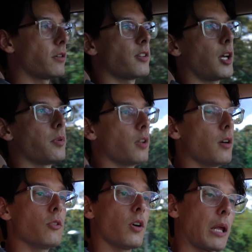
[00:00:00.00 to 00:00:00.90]
down
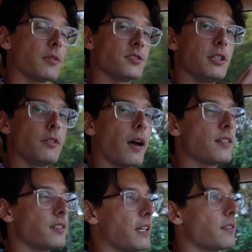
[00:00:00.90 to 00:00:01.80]
below, and I will see you
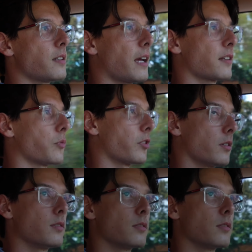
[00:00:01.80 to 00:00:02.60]
guys in the next one.